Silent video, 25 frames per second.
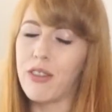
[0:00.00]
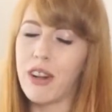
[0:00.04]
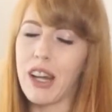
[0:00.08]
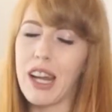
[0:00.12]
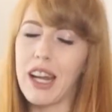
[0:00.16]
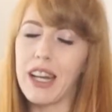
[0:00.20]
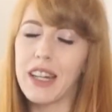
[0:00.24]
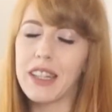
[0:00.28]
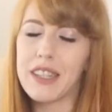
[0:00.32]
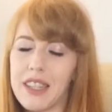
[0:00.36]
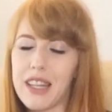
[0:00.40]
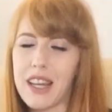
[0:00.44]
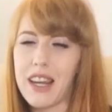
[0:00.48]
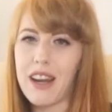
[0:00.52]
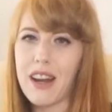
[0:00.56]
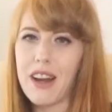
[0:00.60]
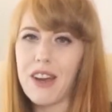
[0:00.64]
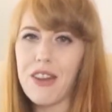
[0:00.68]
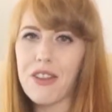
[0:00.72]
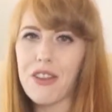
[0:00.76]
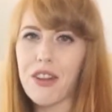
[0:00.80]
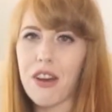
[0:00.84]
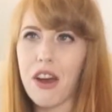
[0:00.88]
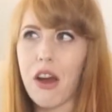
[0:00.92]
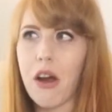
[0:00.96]
weeks. And
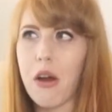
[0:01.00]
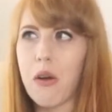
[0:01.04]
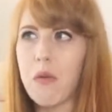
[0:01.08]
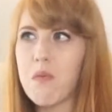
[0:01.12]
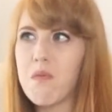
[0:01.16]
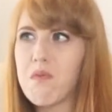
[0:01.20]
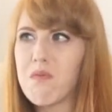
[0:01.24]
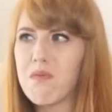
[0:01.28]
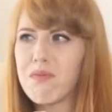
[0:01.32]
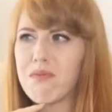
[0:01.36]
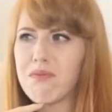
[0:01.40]
I thought,